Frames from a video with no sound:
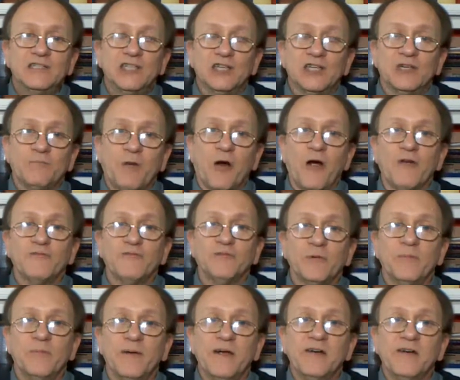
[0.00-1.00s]
To depart
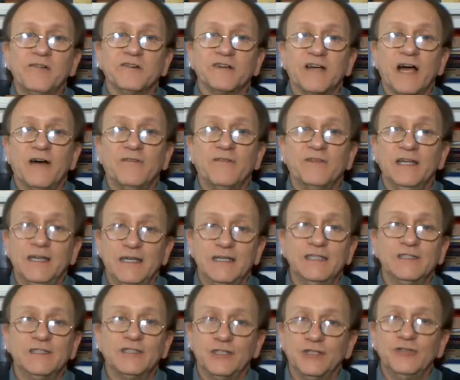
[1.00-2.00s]
from a marital covenant
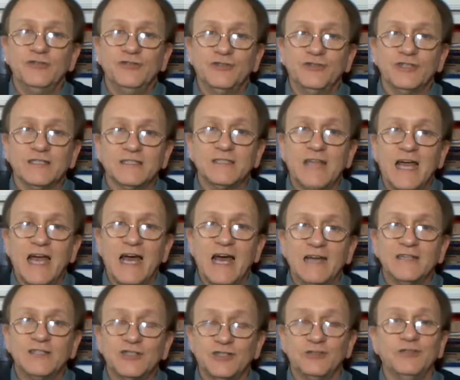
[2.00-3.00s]
is to do just that,